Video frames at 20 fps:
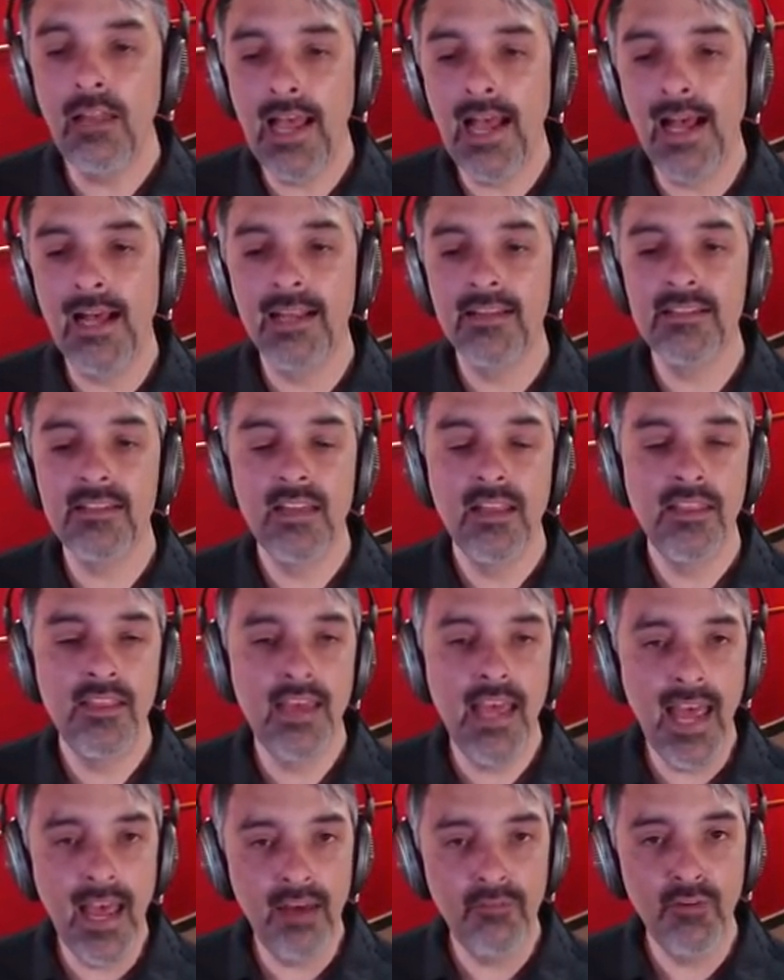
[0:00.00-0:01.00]
has
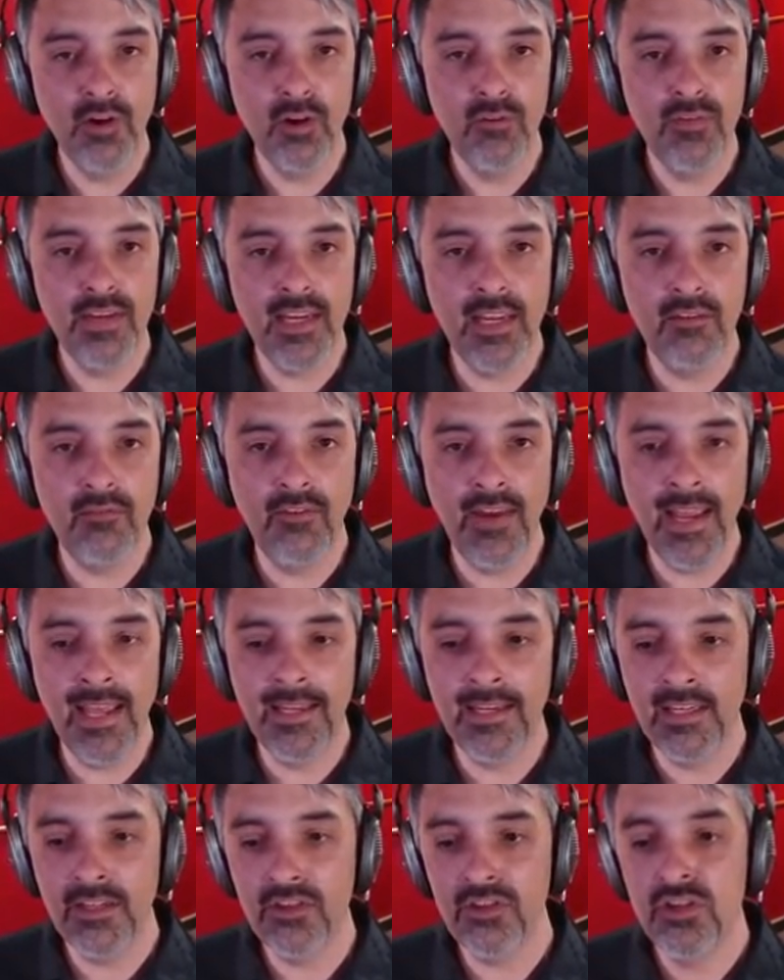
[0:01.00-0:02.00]
the F O V
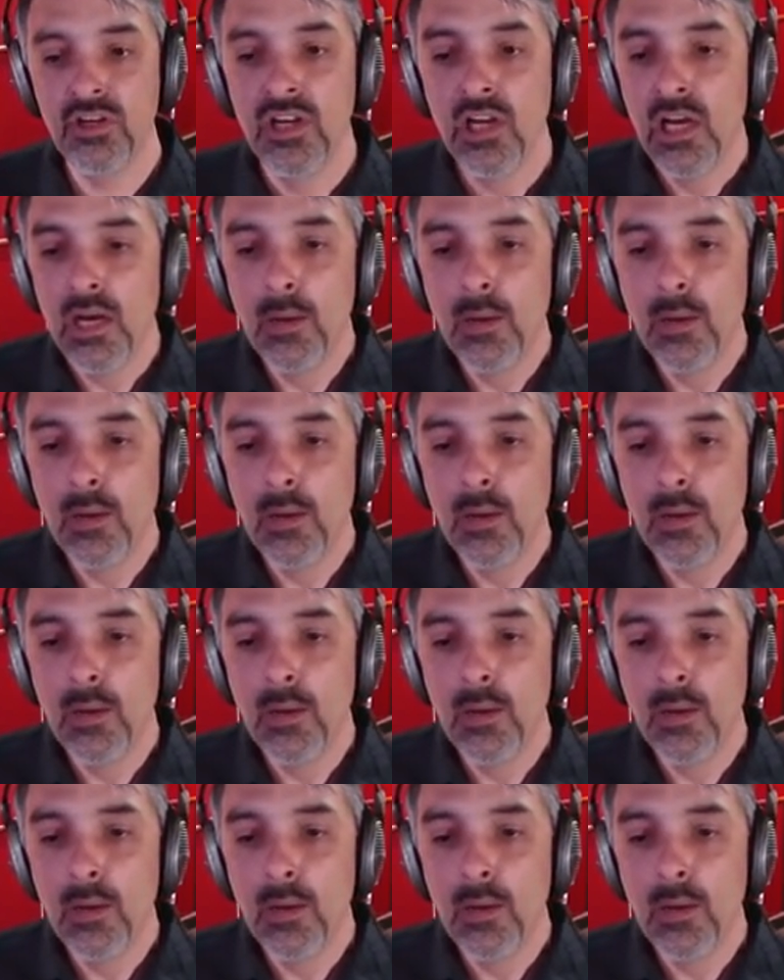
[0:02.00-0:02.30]
advantage.